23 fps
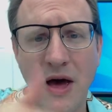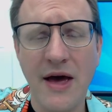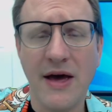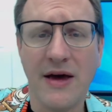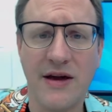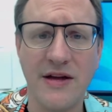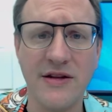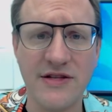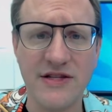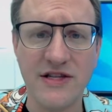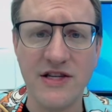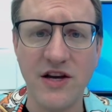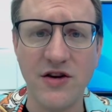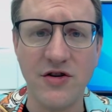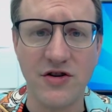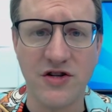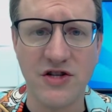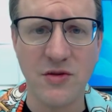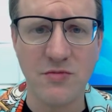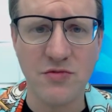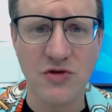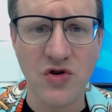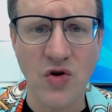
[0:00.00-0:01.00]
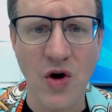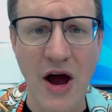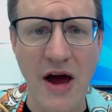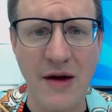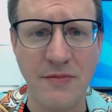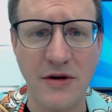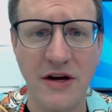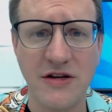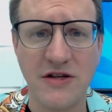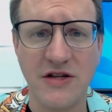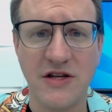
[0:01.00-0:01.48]
Consider
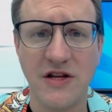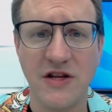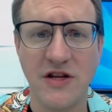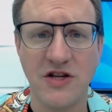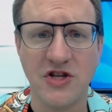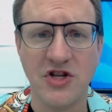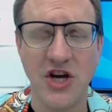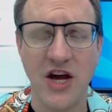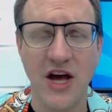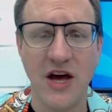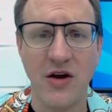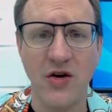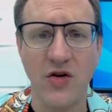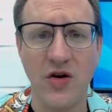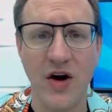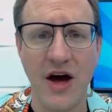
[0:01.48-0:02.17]
subscribing to the channel.